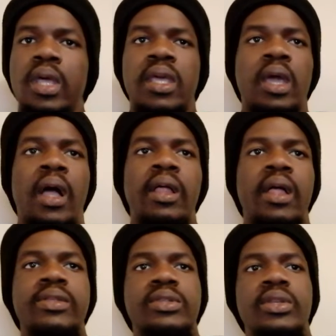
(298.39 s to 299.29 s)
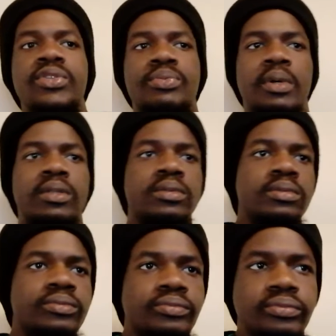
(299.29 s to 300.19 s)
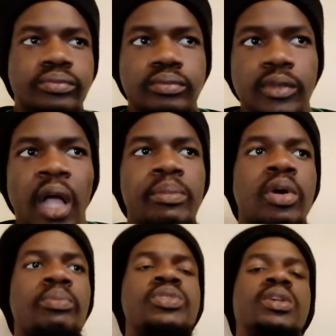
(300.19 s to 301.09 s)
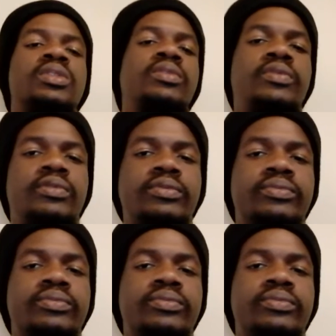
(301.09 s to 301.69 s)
hey, I'll say this, man. I'll be objective.